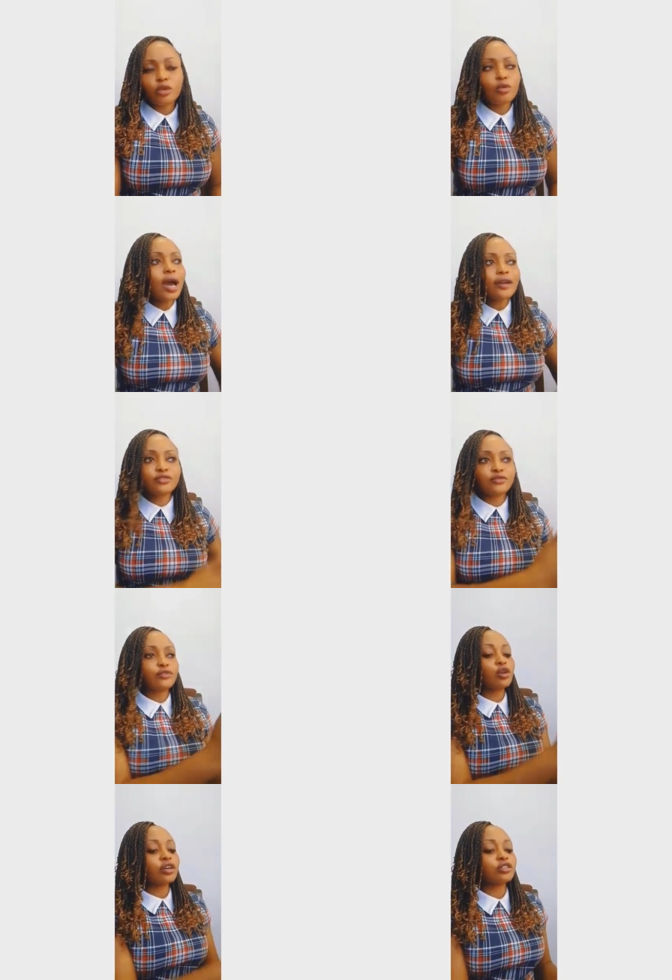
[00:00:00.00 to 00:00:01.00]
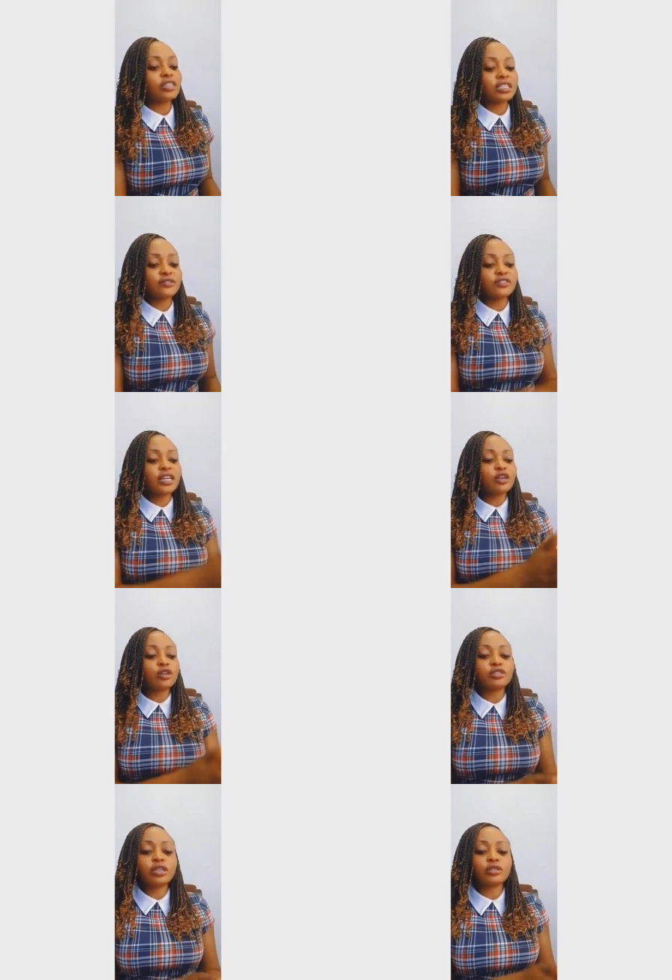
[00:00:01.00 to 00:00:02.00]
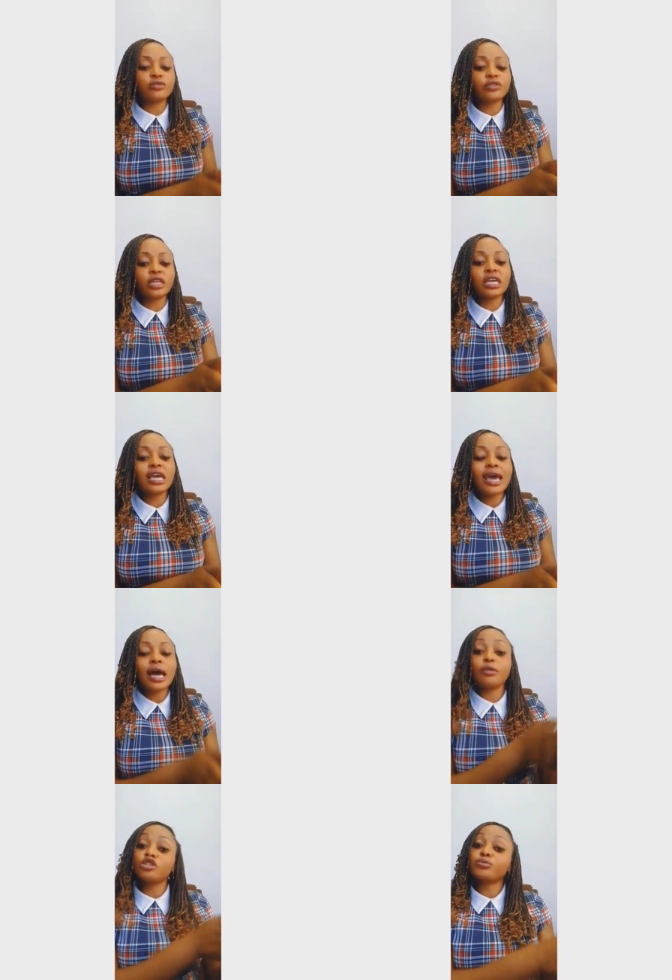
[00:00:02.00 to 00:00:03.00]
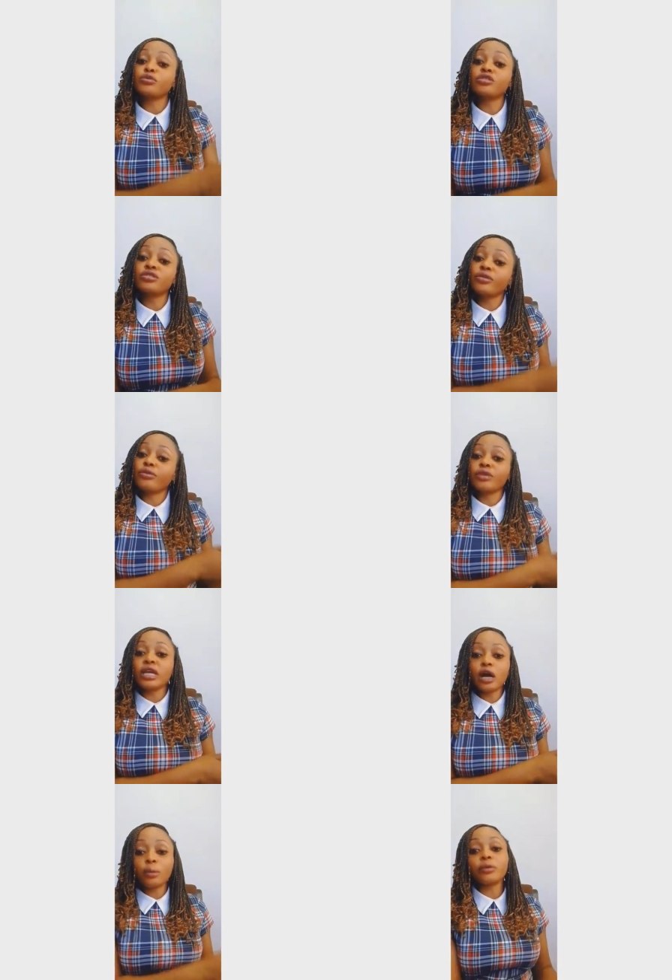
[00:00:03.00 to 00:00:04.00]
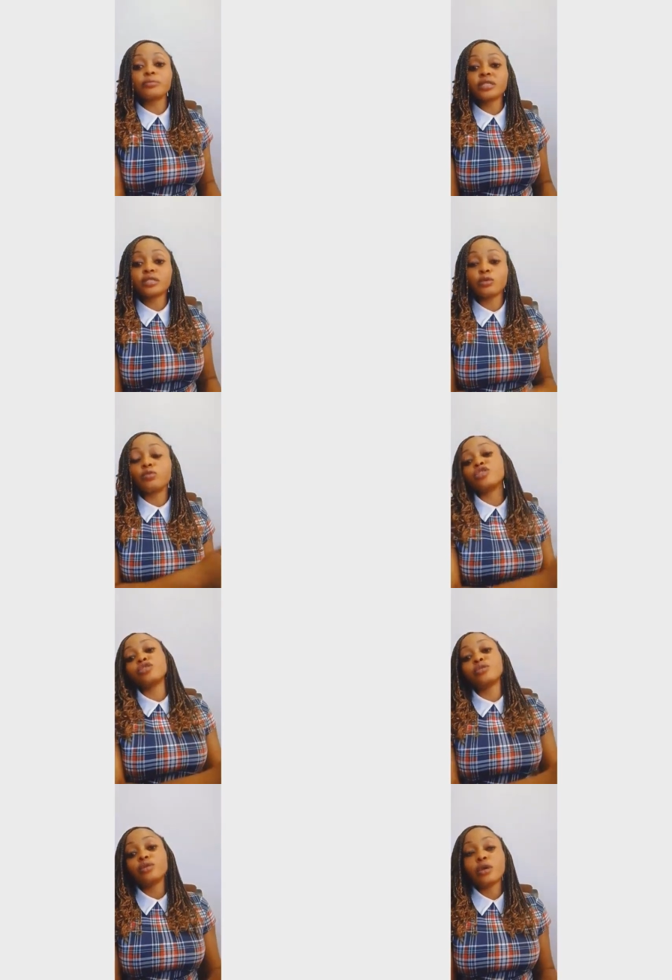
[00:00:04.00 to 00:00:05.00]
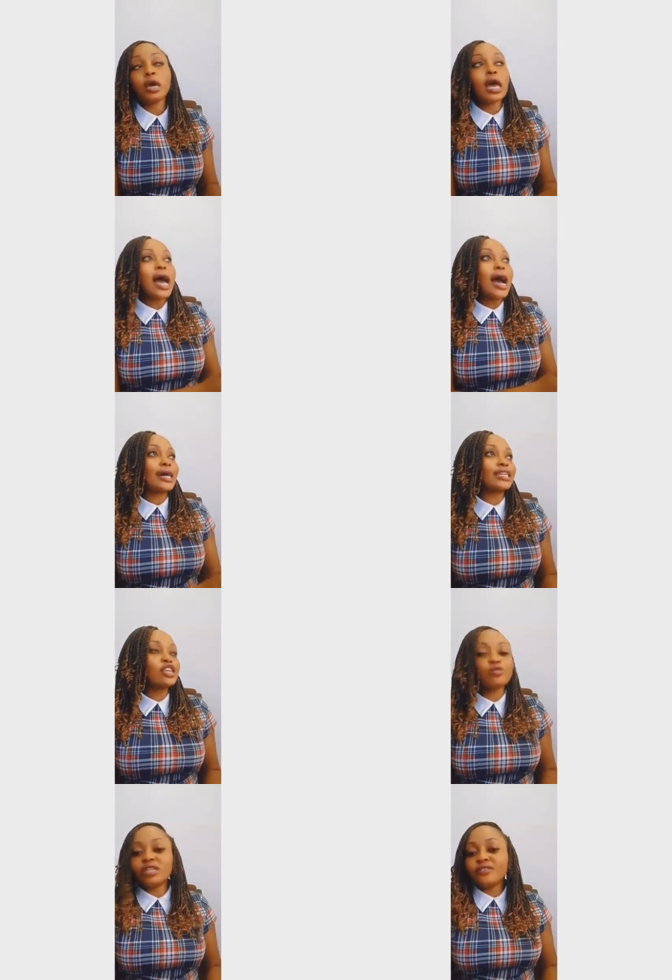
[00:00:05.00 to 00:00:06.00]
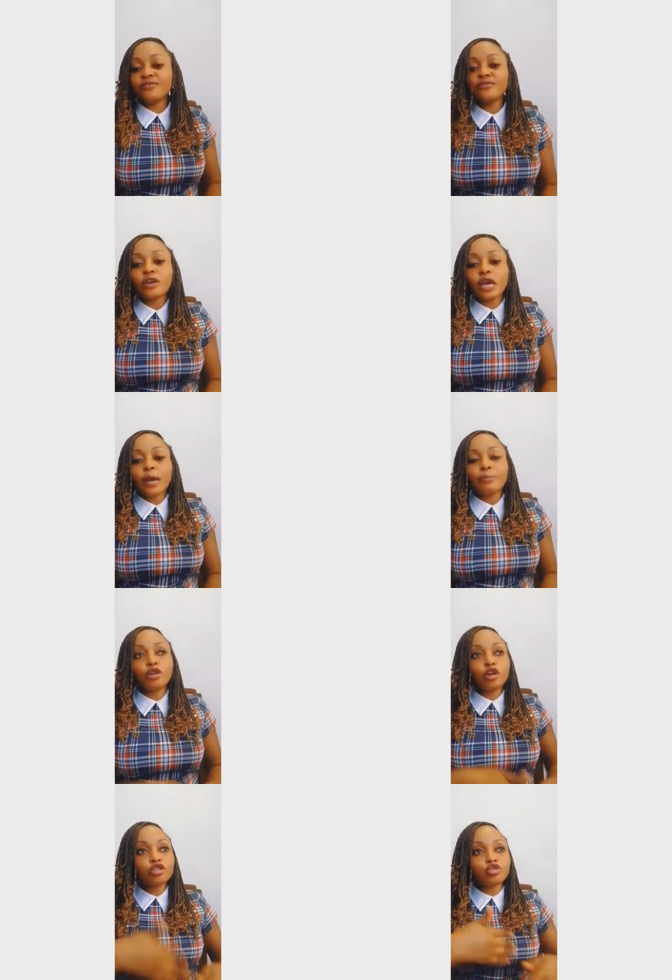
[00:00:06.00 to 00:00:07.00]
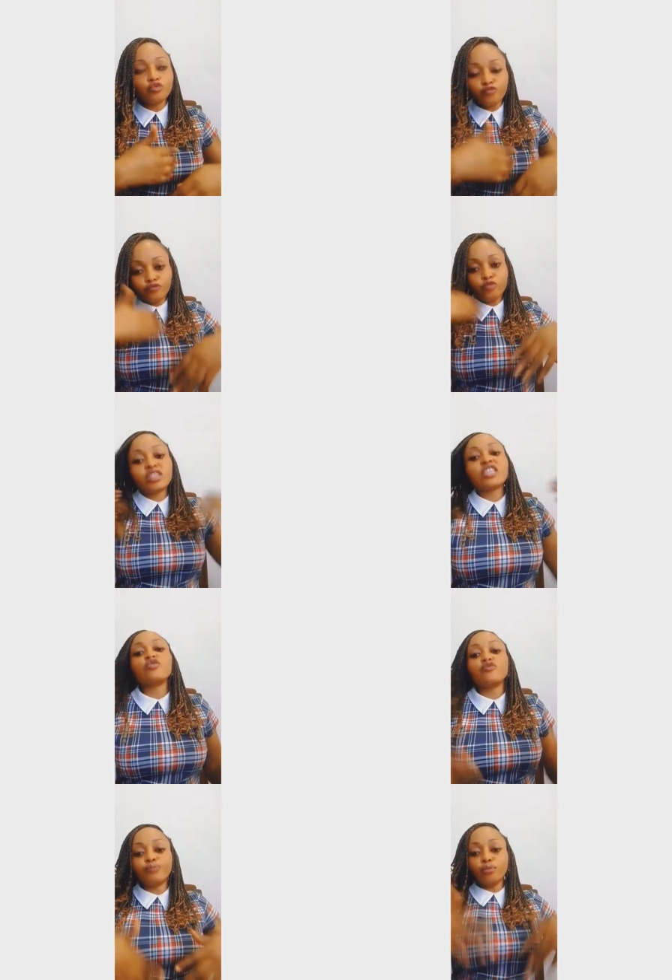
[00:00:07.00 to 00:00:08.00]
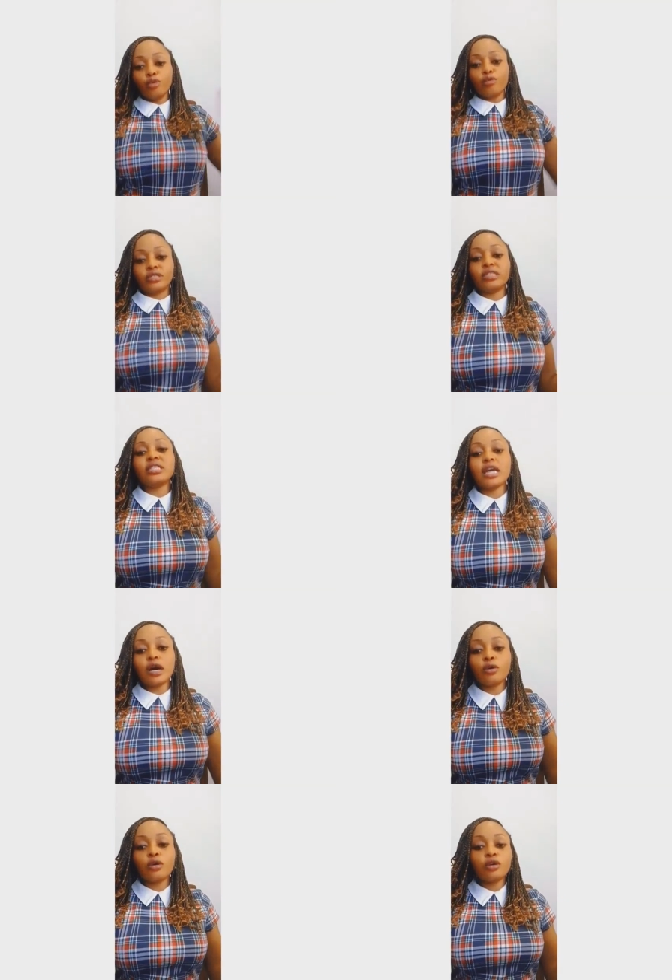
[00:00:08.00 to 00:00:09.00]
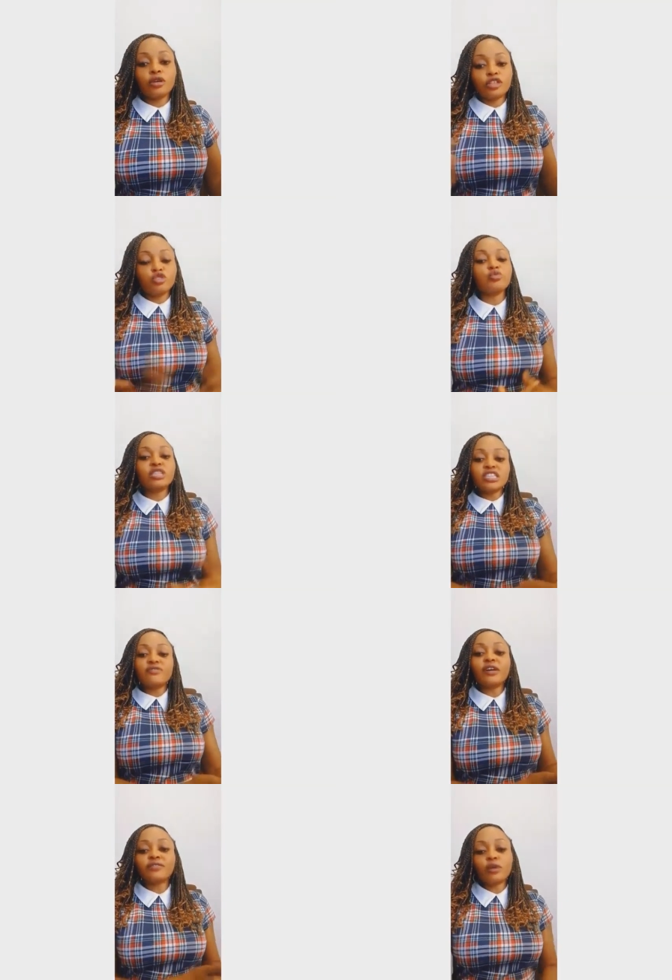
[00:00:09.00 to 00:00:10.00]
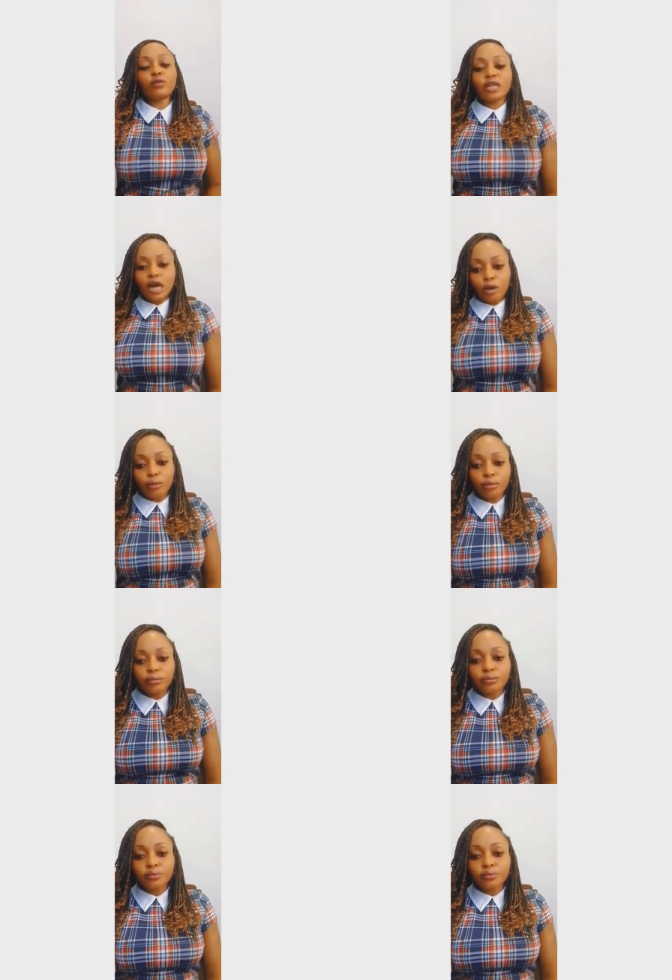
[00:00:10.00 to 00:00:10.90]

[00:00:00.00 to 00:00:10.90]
You have to fulfill your contract. If you sign a contract of, okay, I'm going to produce 3 albums with you, and then you leave because you think you've blown now, you leave after 1 album.